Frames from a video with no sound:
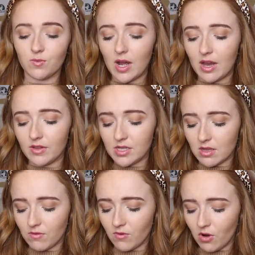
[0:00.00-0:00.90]
Wow, these are
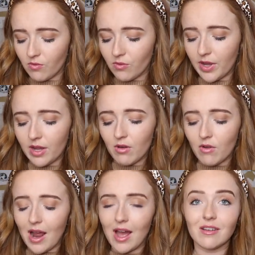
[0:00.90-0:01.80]
the wrong ones. Way
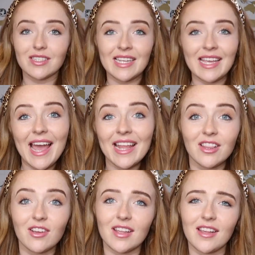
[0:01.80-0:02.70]
around. Again,
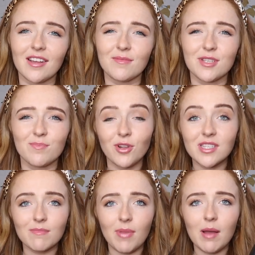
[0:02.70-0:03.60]
looking like I'm
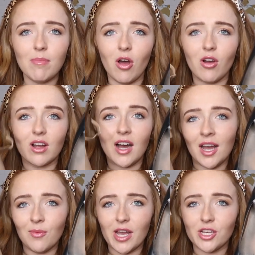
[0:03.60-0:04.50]
sponsored by Block.
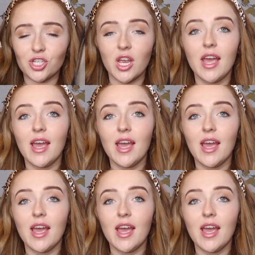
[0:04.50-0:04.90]
I wish.